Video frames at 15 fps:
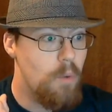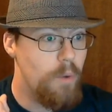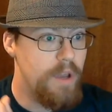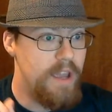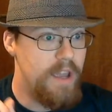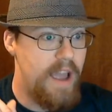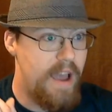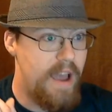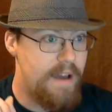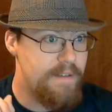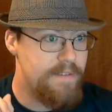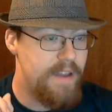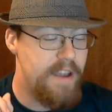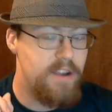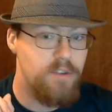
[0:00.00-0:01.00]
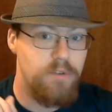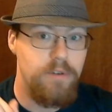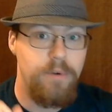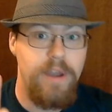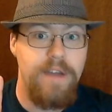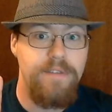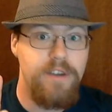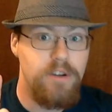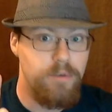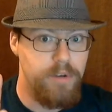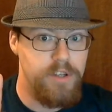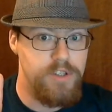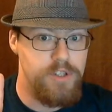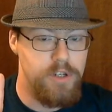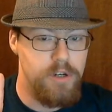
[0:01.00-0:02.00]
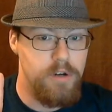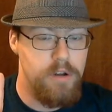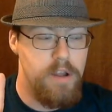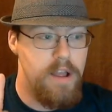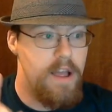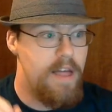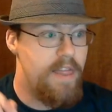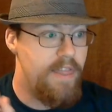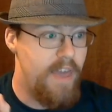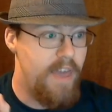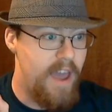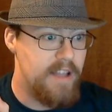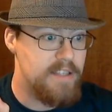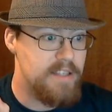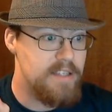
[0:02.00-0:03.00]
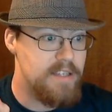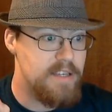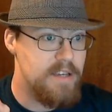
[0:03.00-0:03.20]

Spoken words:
we have a creature that